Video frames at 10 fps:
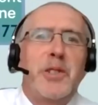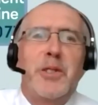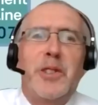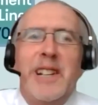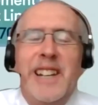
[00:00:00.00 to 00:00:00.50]

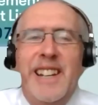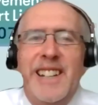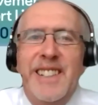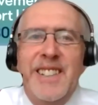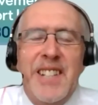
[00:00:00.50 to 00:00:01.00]
Orla.
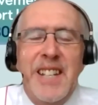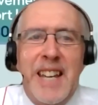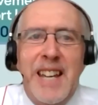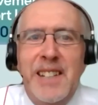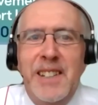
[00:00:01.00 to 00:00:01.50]
And
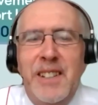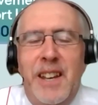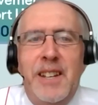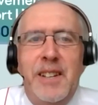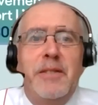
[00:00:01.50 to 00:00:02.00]
again,
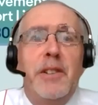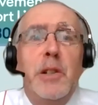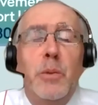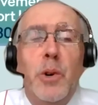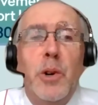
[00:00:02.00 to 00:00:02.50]
a very
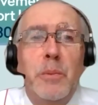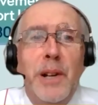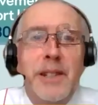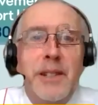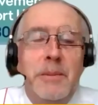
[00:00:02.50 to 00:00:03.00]
warm
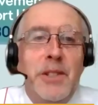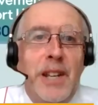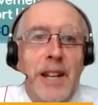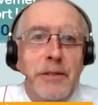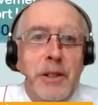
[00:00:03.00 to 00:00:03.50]
welcome to
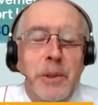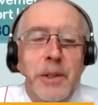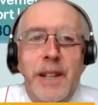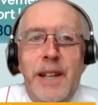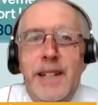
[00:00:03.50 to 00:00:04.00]
everyone
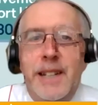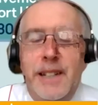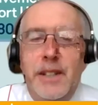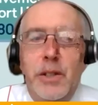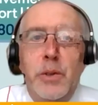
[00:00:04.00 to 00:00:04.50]

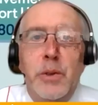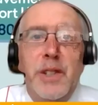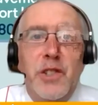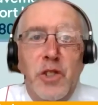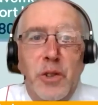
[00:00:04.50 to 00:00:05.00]
who has
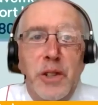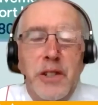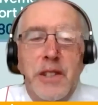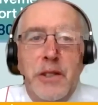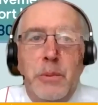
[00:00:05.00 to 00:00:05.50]
joined
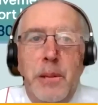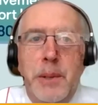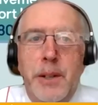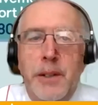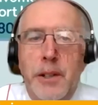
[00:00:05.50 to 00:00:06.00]
this
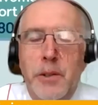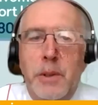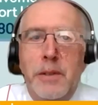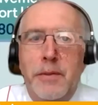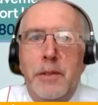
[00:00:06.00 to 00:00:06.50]
webinar. And I know
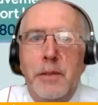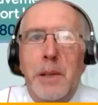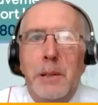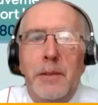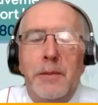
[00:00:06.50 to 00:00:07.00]
we've
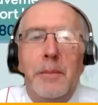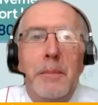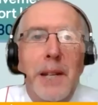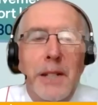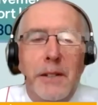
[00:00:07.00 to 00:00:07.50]
people from
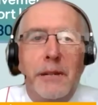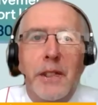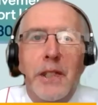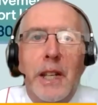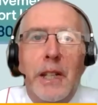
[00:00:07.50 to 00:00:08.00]
many different
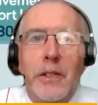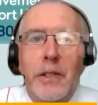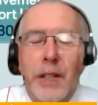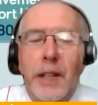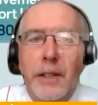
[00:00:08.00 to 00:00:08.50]
sectors
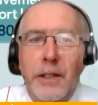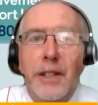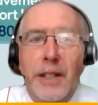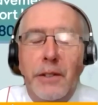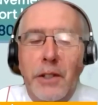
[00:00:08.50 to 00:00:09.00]
and
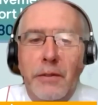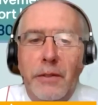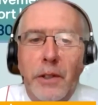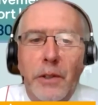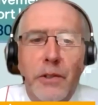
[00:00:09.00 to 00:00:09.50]
even different
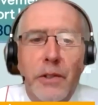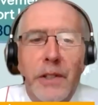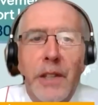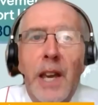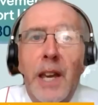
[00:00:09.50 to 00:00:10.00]
countries.
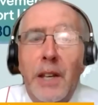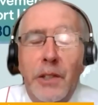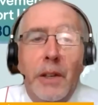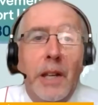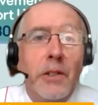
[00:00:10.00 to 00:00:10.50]
So
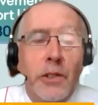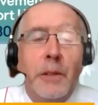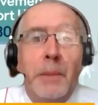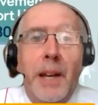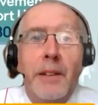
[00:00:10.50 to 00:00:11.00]
again, just on
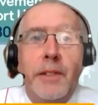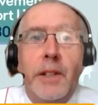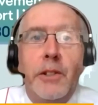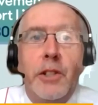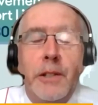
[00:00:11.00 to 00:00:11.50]
behalf of the
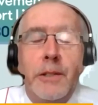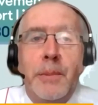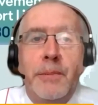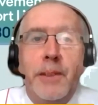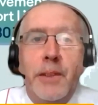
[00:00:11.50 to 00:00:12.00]
Irish Hospice
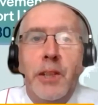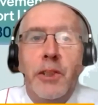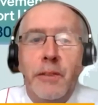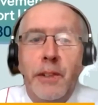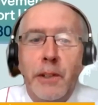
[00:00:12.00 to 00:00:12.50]
Foundation, a
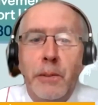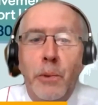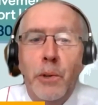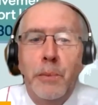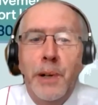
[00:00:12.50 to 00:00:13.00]
very
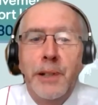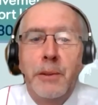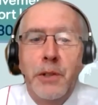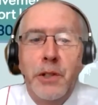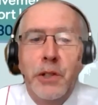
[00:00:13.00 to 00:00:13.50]
warm welcome
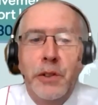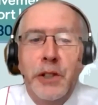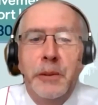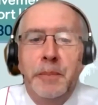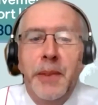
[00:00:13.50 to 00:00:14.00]
to you.
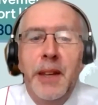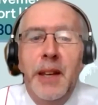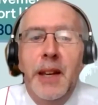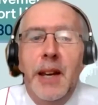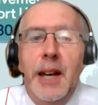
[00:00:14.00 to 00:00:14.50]

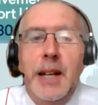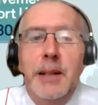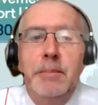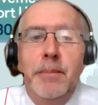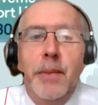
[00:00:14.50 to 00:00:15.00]

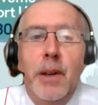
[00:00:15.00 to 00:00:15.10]
I'm